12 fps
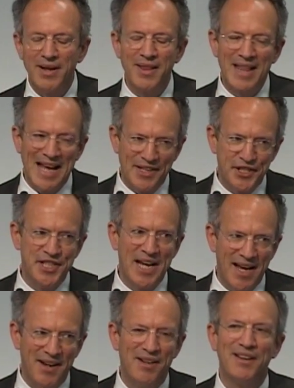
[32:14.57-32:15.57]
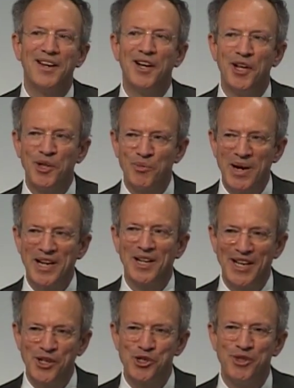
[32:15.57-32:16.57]
That said, the
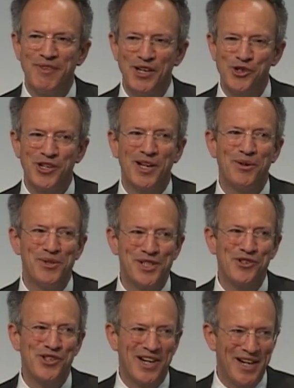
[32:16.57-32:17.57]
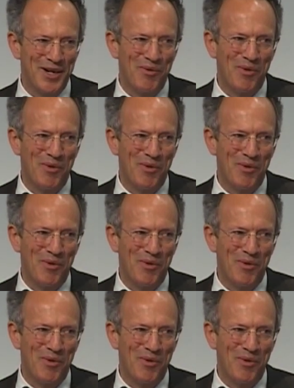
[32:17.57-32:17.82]
regulation of NGOs in China